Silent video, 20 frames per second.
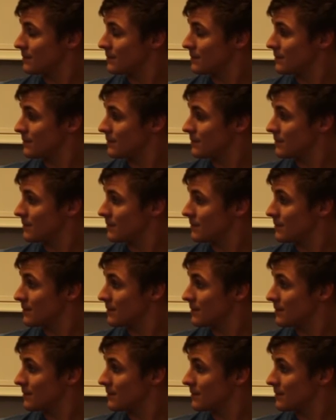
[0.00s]

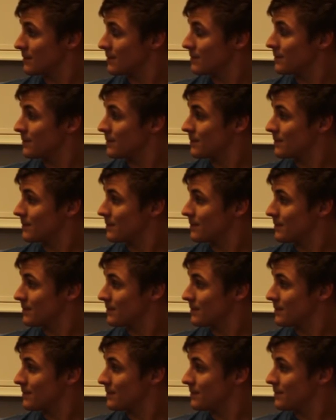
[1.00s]

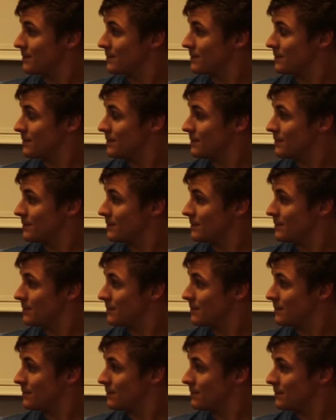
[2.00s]

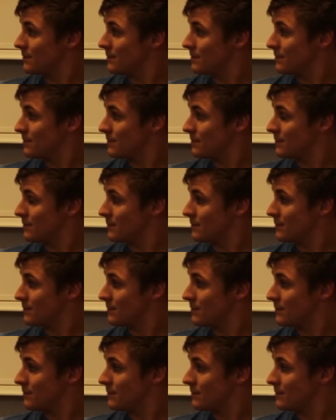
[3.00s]

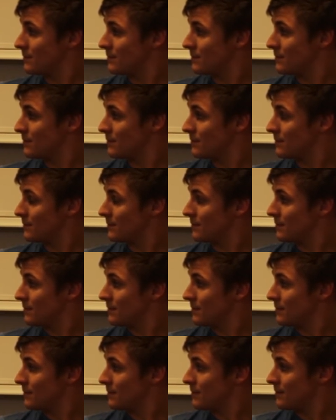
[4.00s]

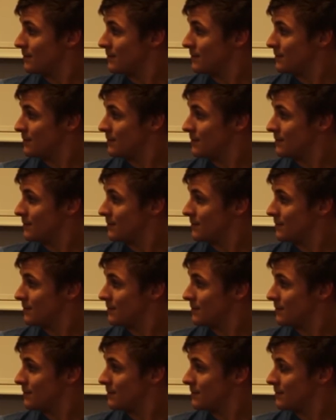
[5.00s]
This person isn't speaking.